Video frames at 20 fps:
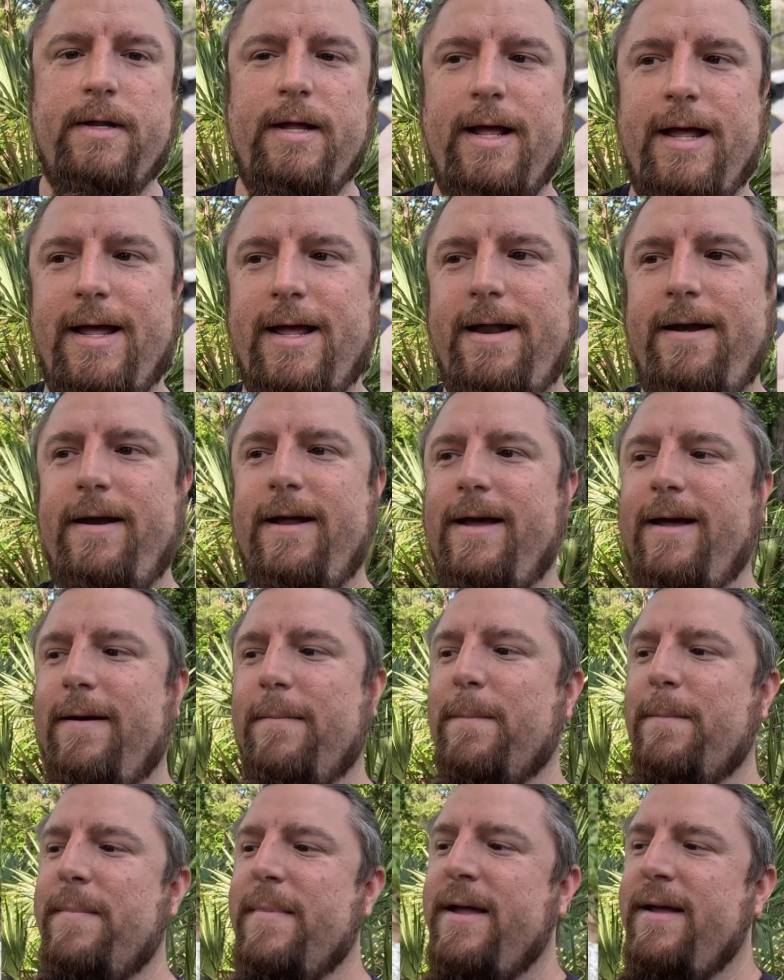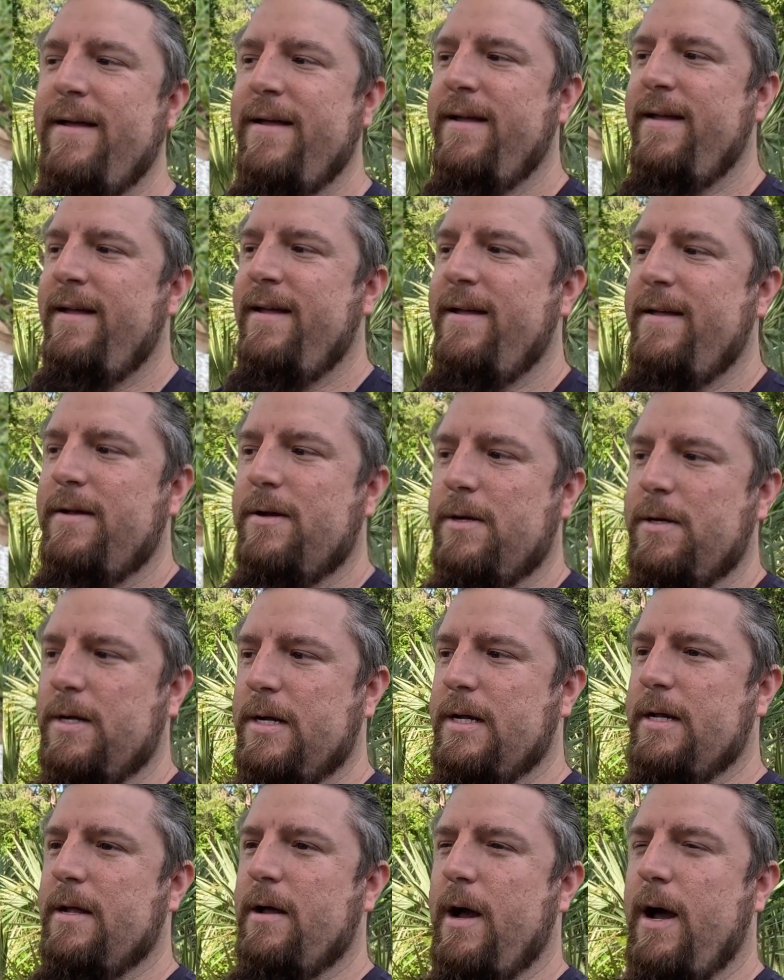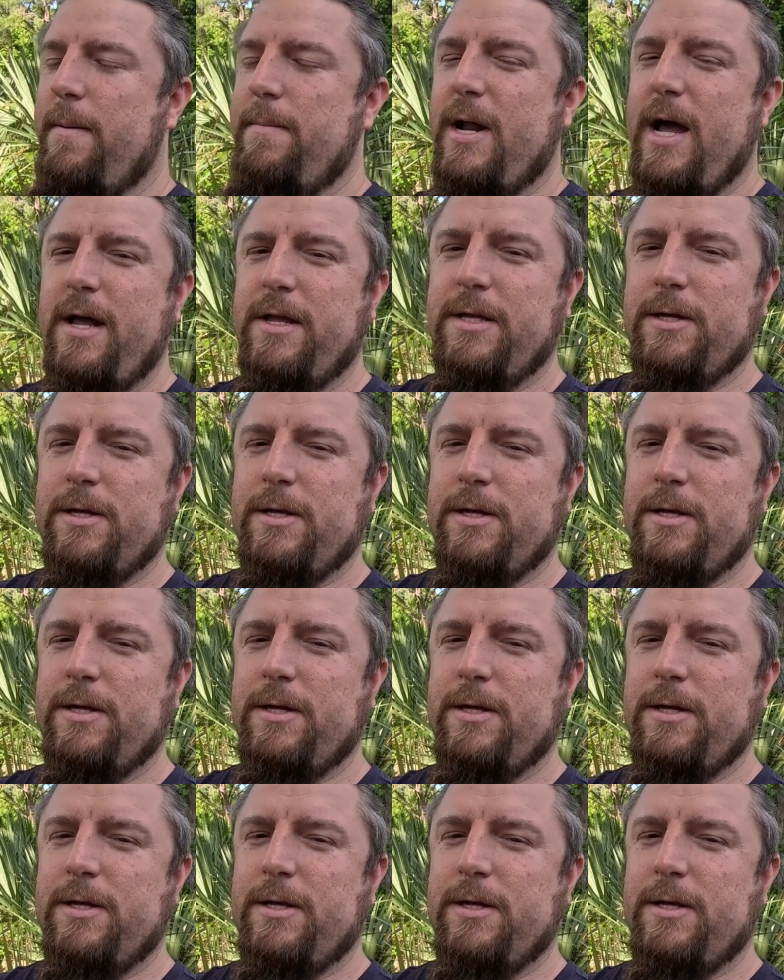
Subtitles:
And I'm not